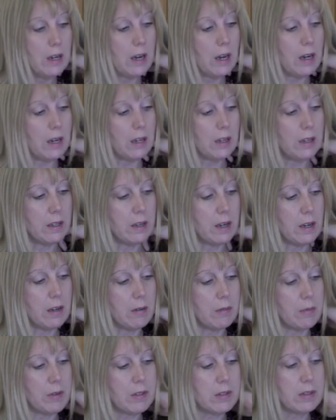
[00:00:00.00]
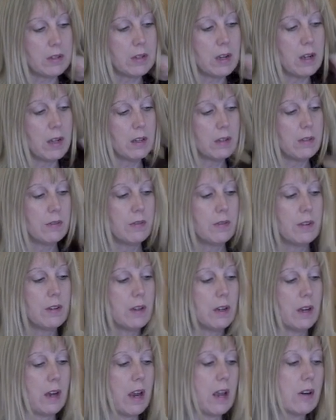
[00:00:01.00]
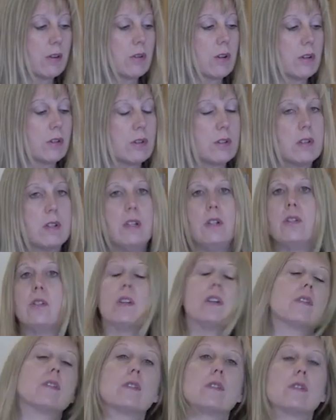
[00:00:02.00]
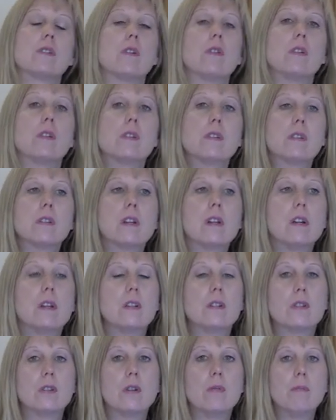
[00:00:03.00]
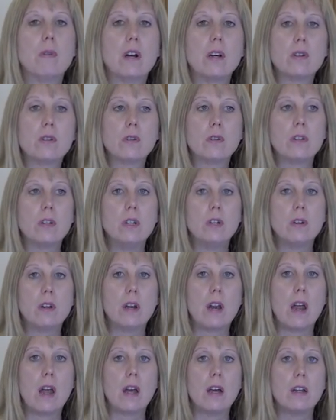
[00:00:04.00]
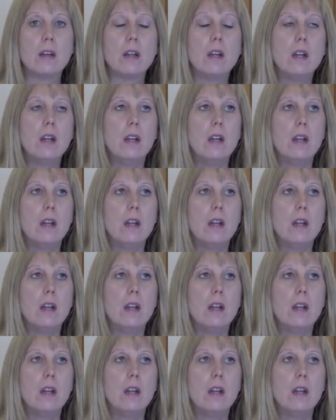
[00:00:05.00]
And this is all of Hannah Kruger's teachings. And so this is an additional module that you can add